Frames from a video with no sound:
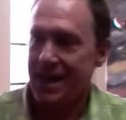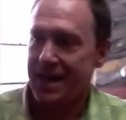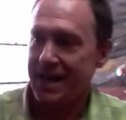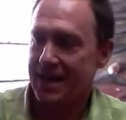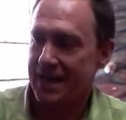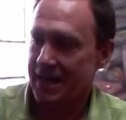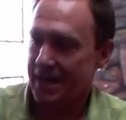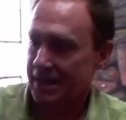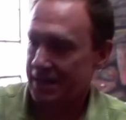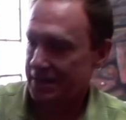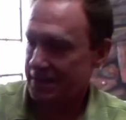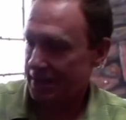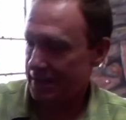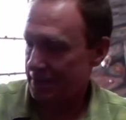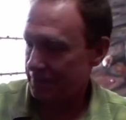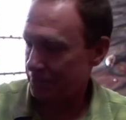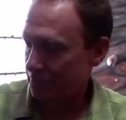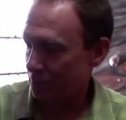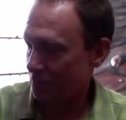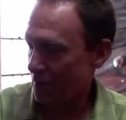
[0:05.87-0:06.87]
And
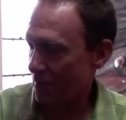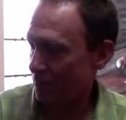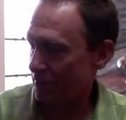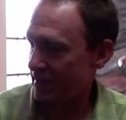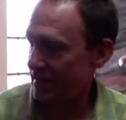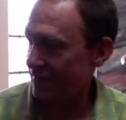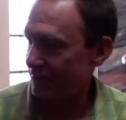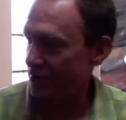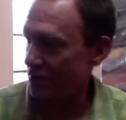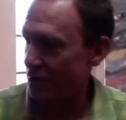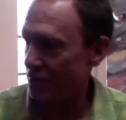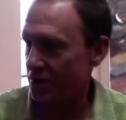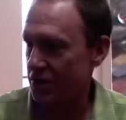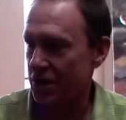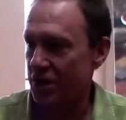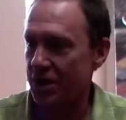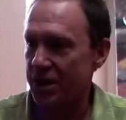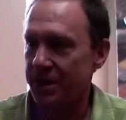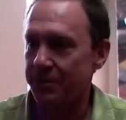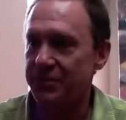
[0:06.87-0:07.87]
uh, what we have going on